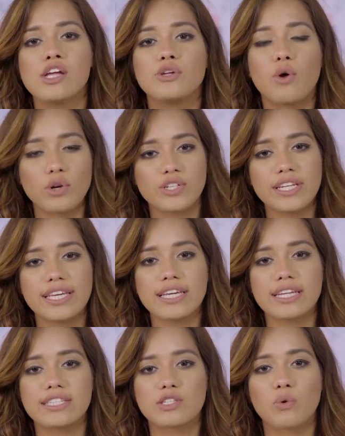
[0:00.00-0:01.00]
Not only
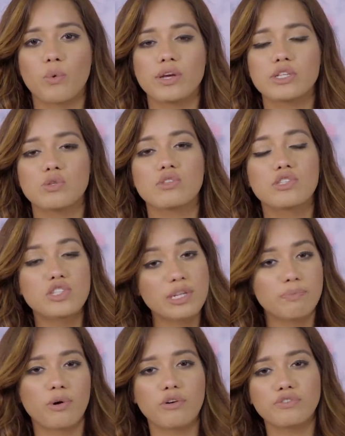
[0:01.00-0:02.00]
it's going to
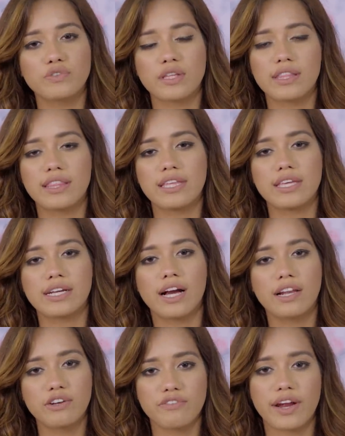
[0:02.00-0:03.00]
strip off the
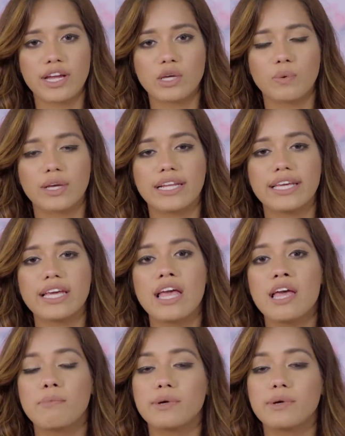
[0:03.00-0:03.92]
color very quickly,